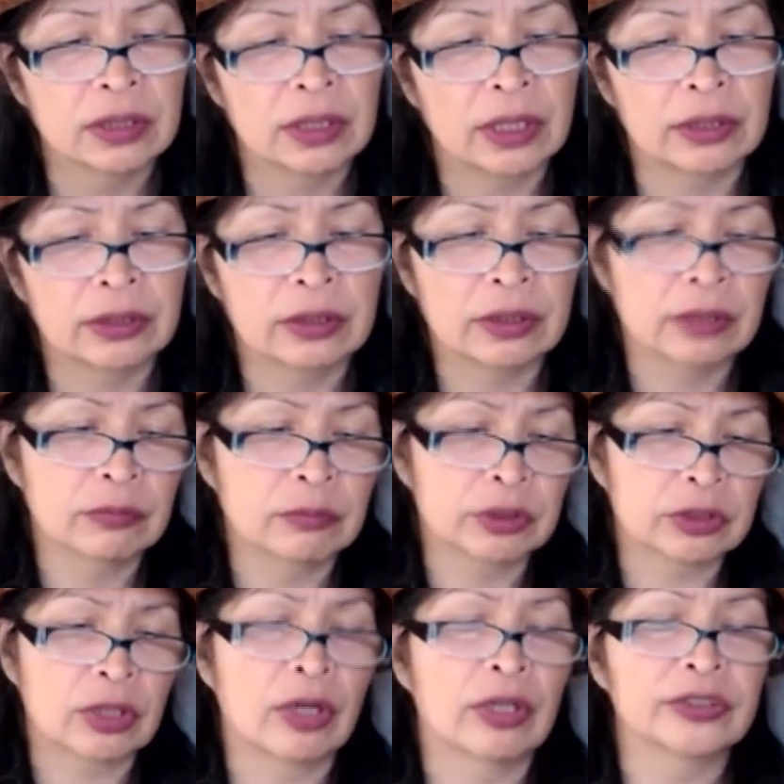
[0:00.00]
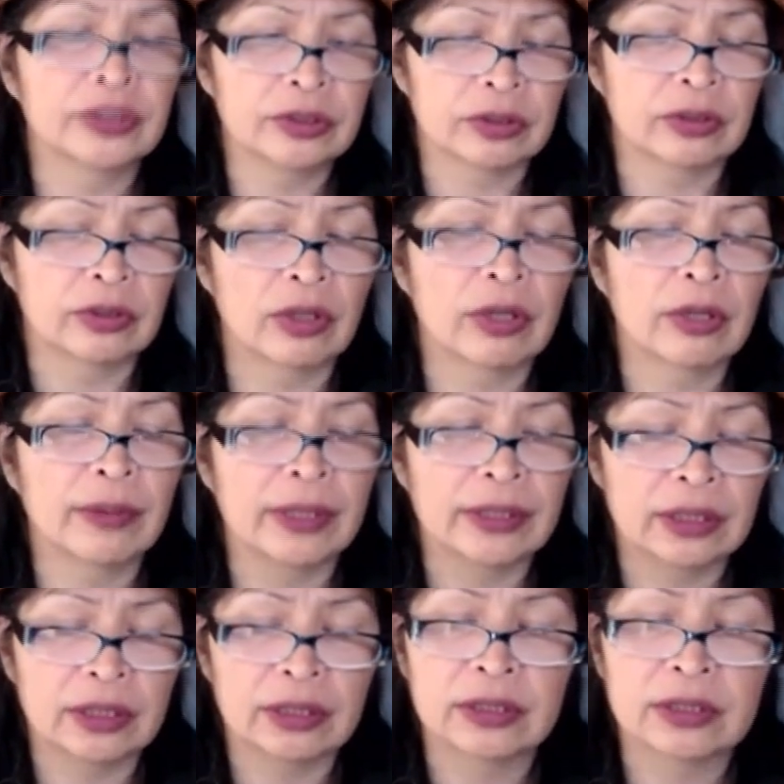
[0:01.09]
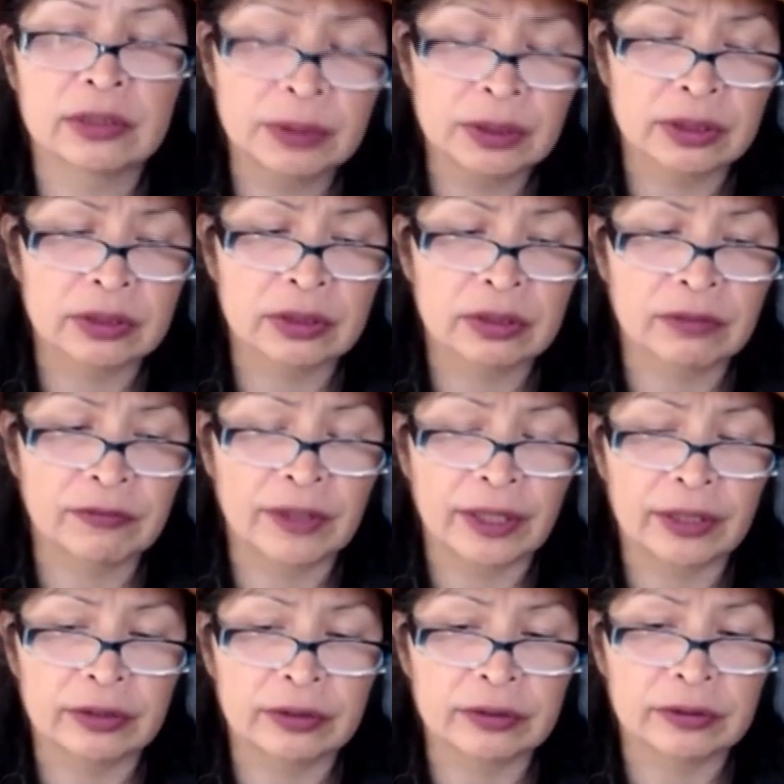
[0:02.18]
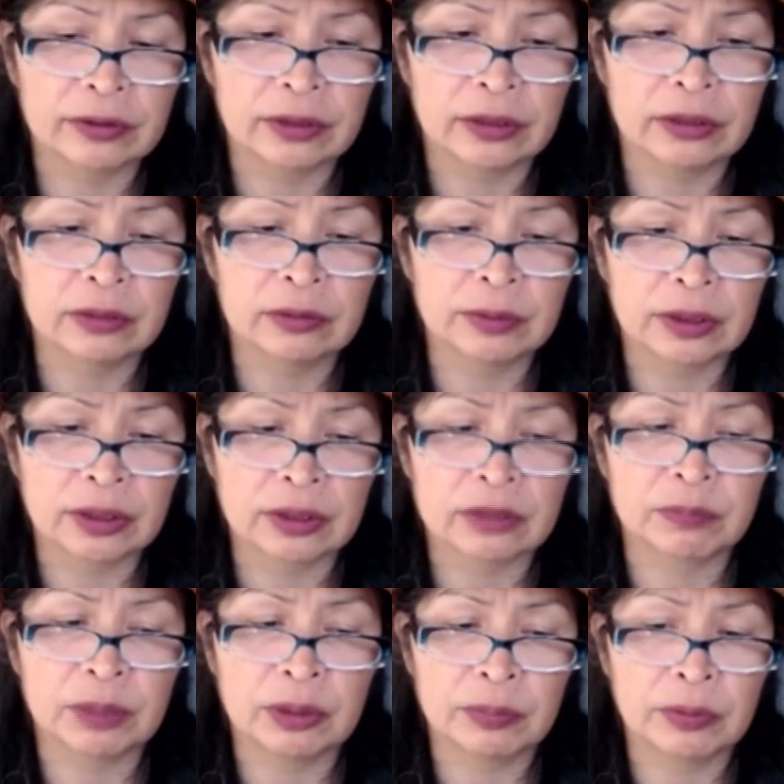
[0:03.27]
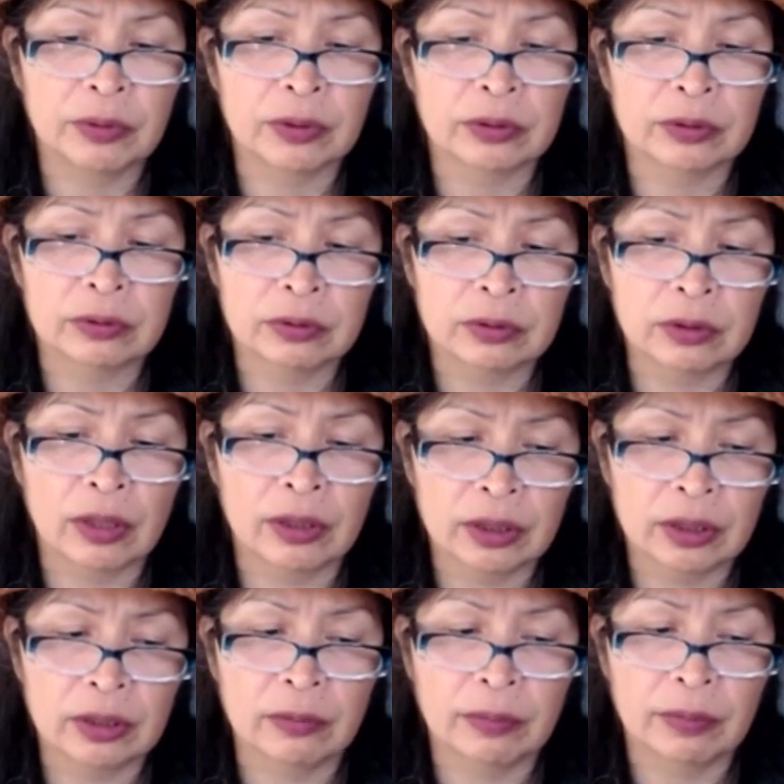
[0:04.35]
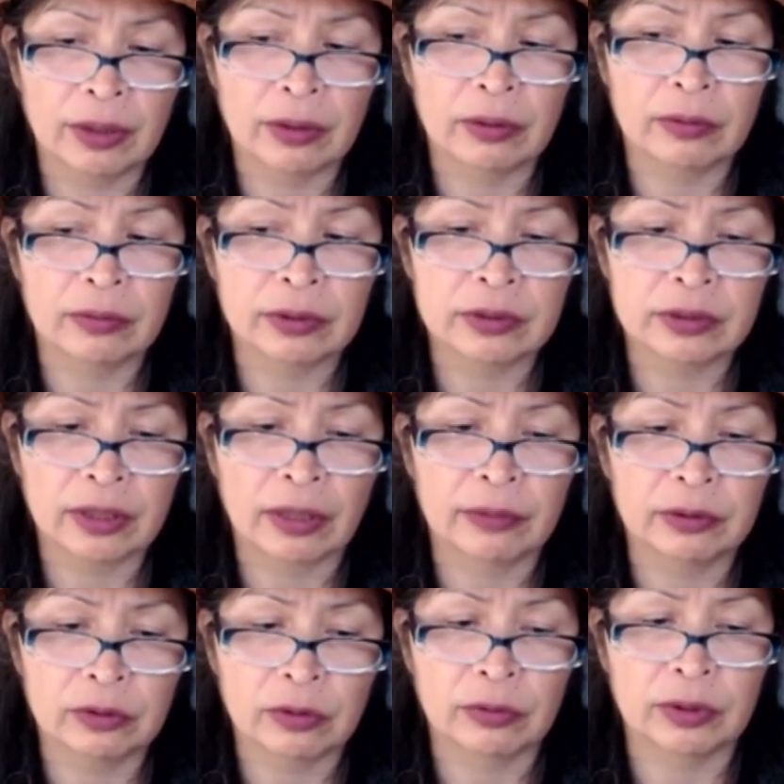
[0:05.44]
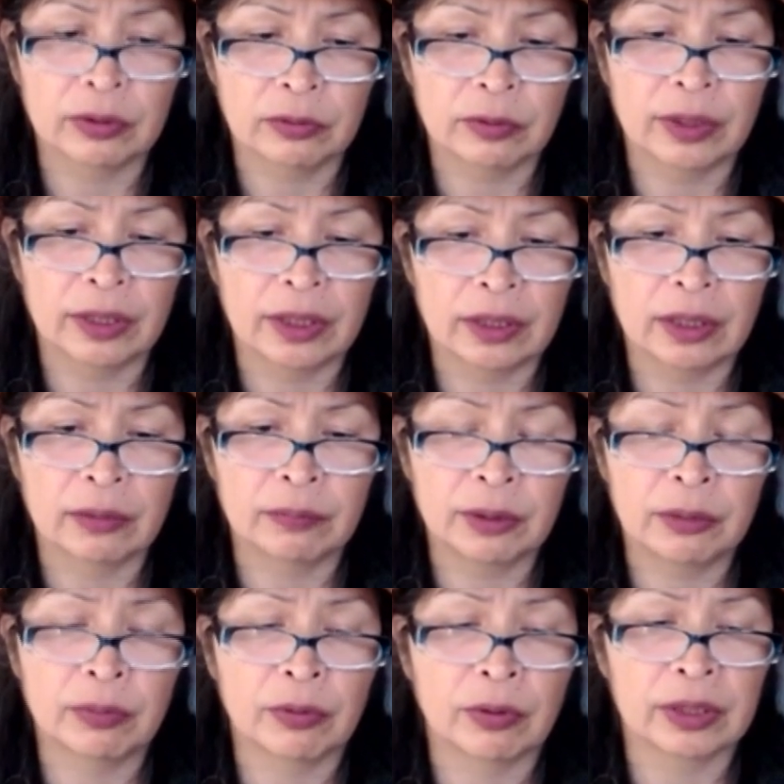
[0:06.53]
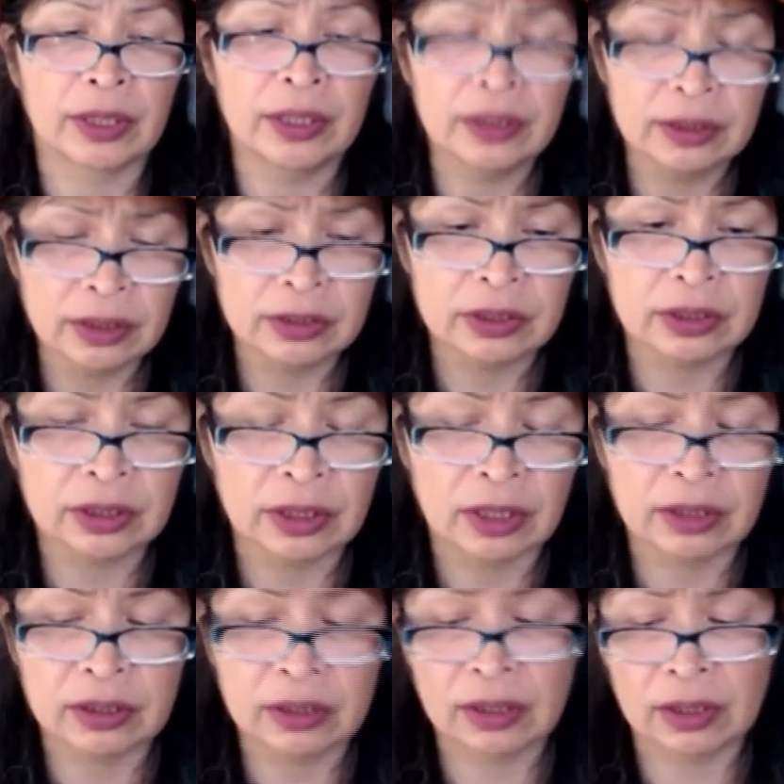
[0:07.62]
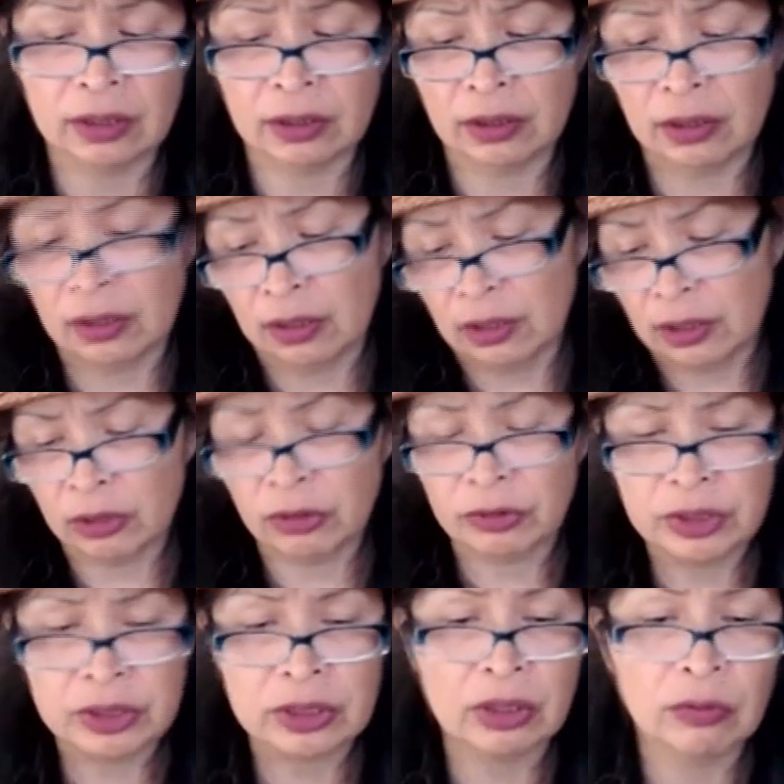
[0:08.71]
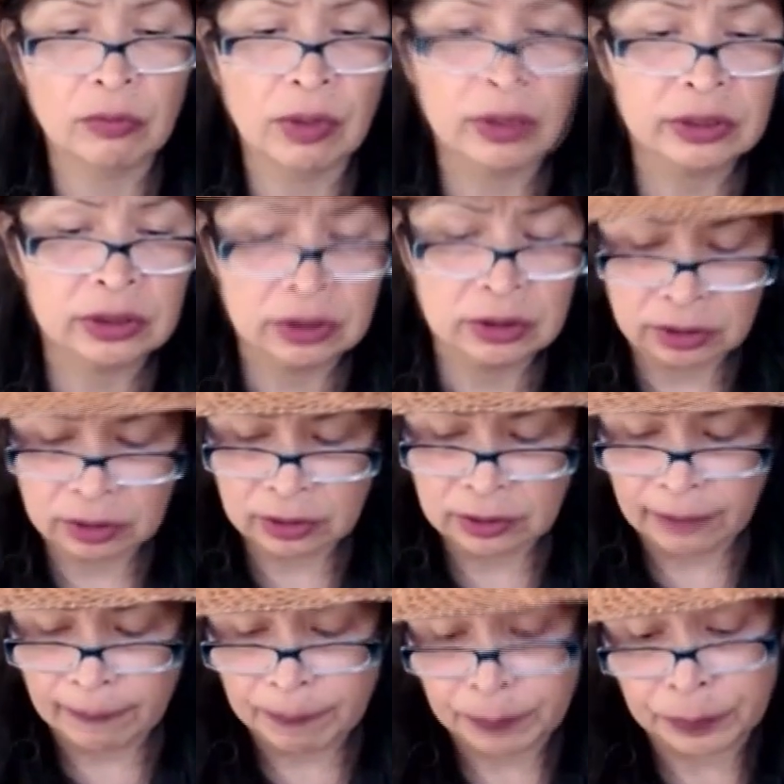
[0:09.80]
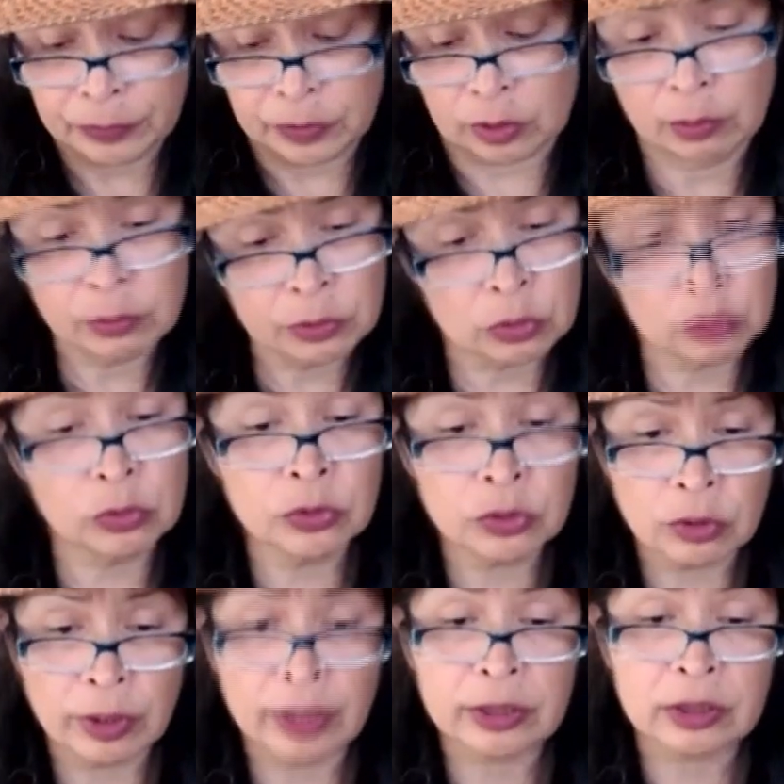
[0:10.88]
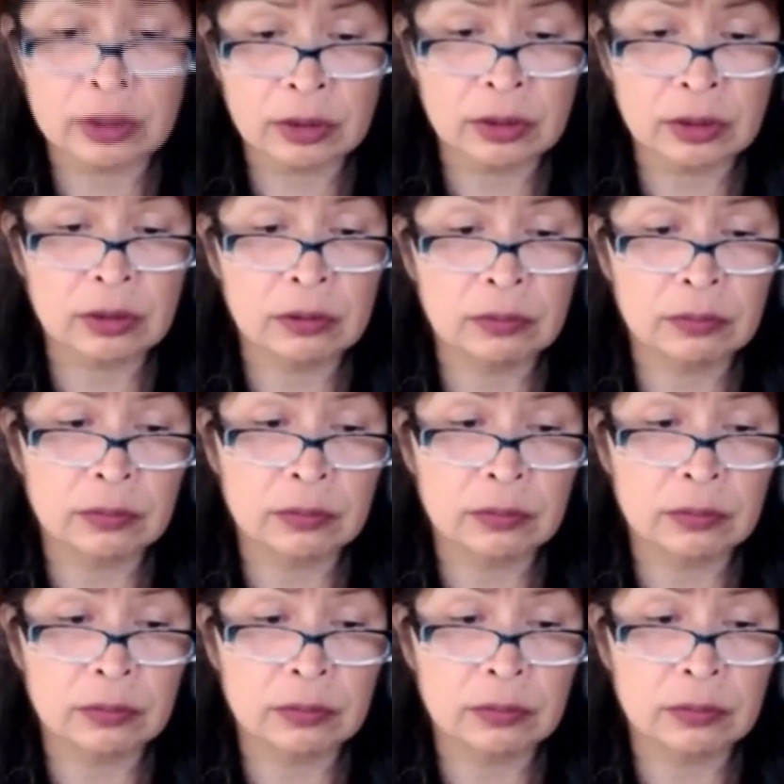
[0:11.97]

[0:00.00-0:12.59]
And what's causing alarm, I think, is because of the fires and is because people are talking about the salmon going away and people are getting educated. And here in the state of Washington, some schools are actually,